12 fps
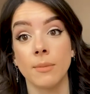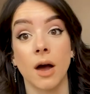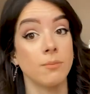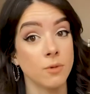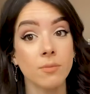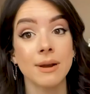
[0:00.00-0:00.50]

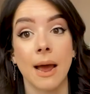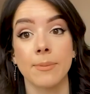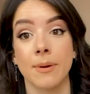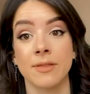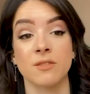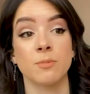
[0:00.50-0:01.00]
I'm not really happy
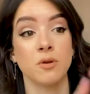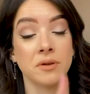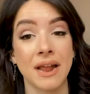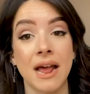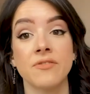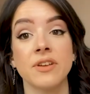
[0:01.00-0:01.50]
about this, but you can
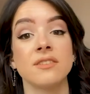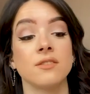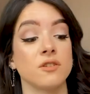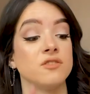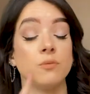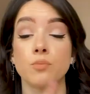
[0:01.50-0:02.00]
have it as
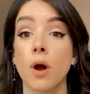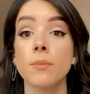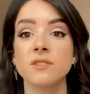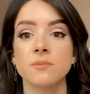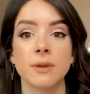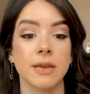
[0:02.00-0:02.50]
long as you
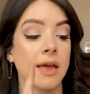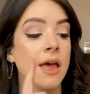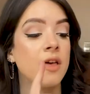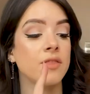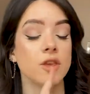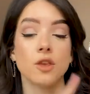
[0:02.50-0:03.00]
promise me
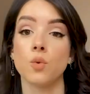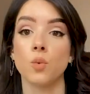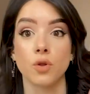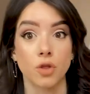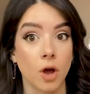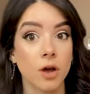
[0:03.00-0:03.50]
that you
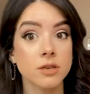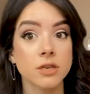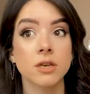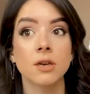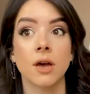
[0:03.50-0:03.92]
will not